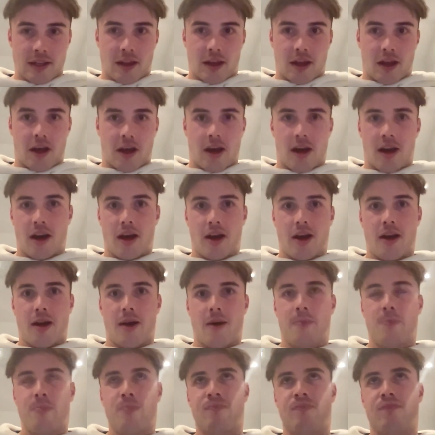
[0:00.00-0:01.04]

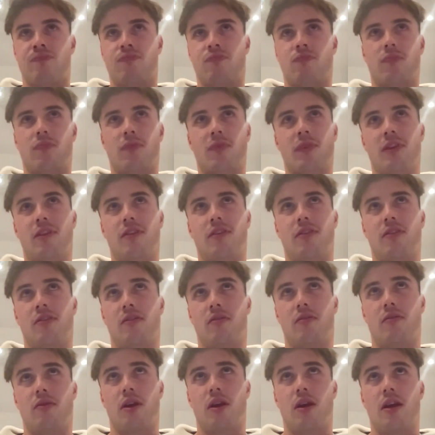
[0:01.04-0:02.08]
Um,
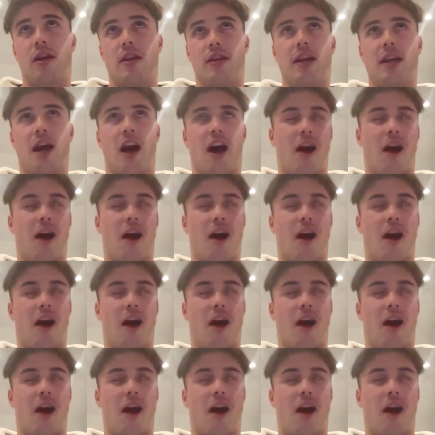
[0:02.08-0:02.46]
yeah,